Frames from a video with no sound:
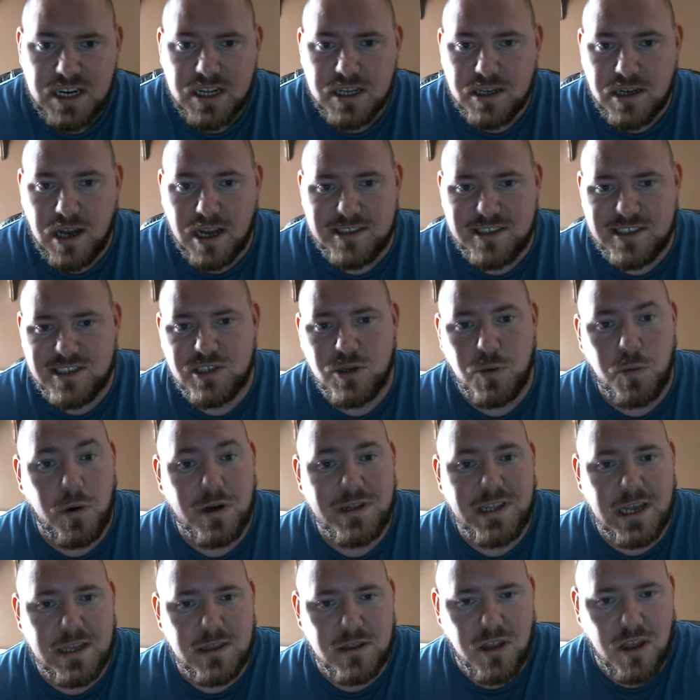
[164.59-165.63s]
Guts is the one
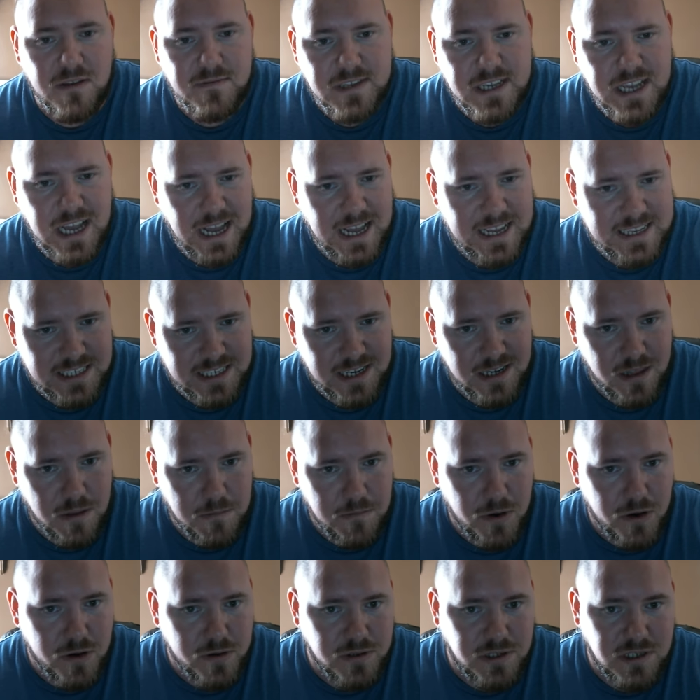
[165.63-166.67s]
that loved Casca the
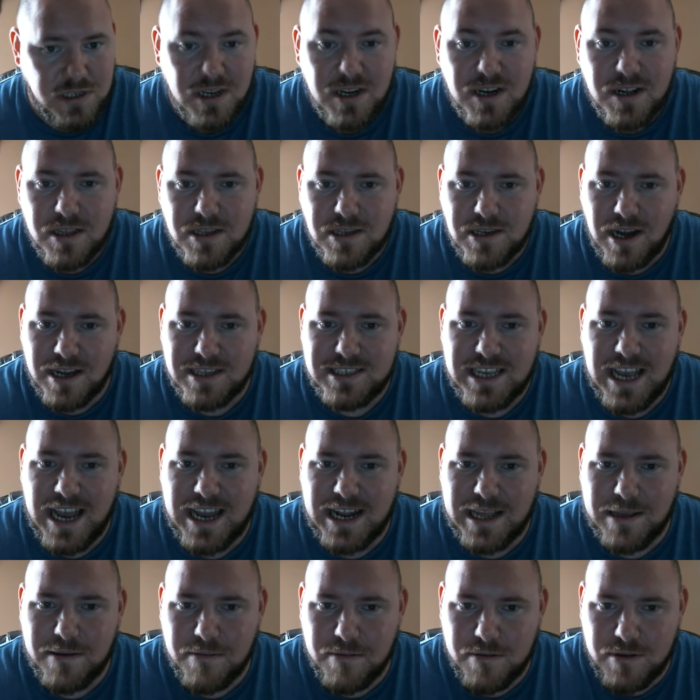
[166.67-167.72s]
most. Guts
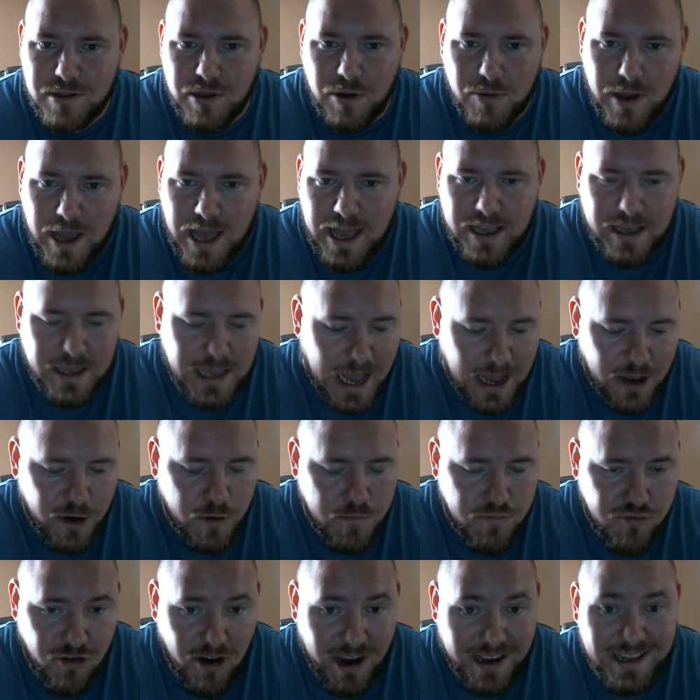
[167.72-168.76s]
had got her
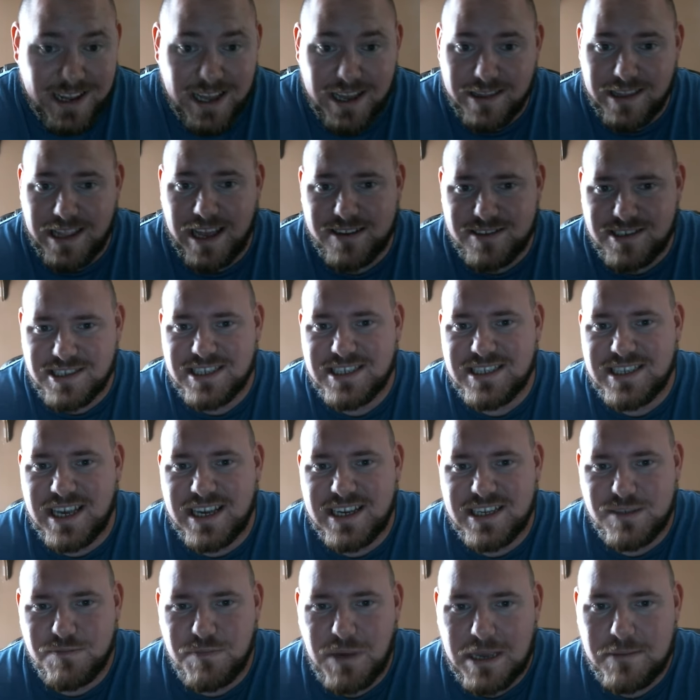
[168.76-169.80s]
pregnant and now sees that
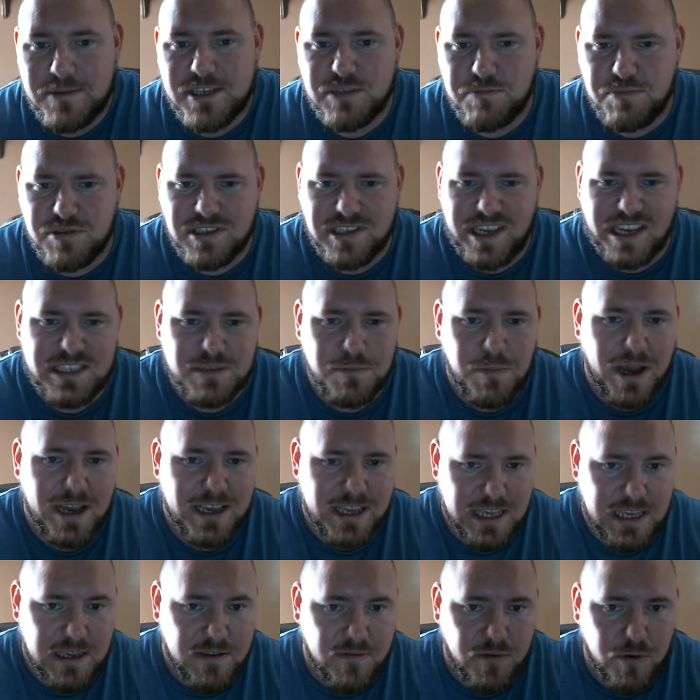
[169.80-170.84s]
his baby's possessed by
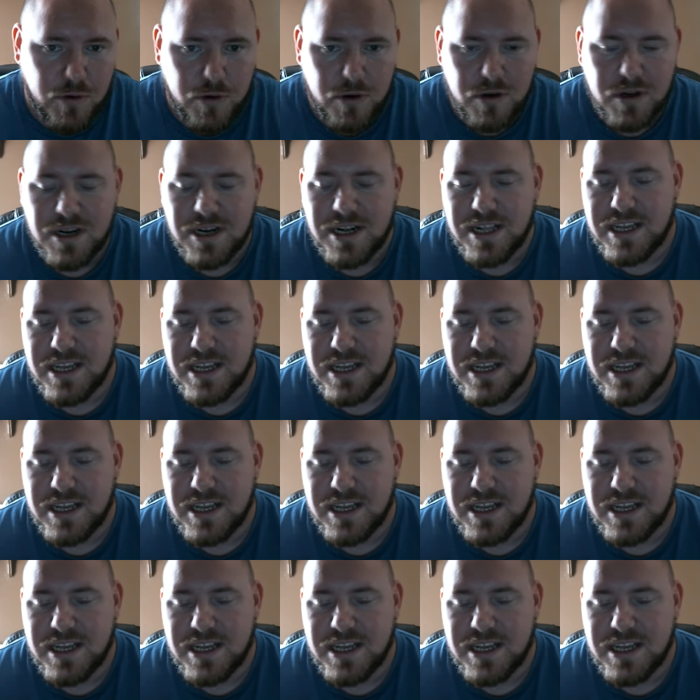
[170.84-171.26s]
evil.